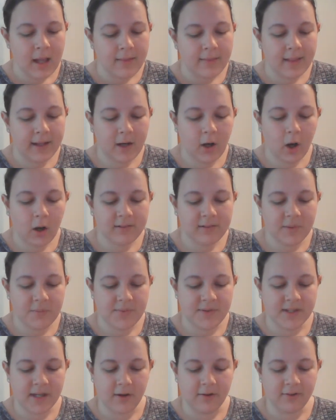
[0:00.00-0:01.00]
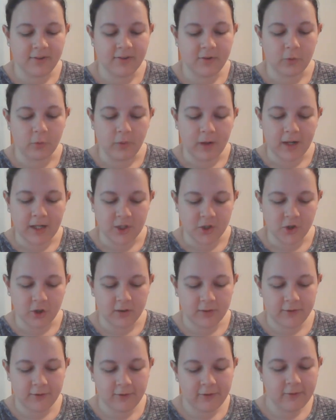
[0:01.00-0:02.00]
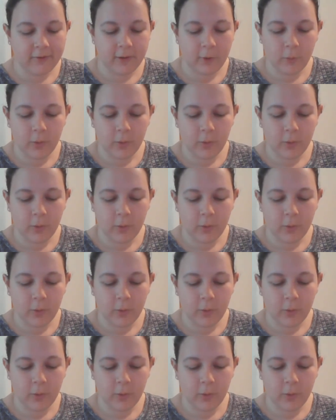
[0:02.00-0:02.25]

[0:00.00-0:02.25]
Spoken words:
They called themselves Rangers. The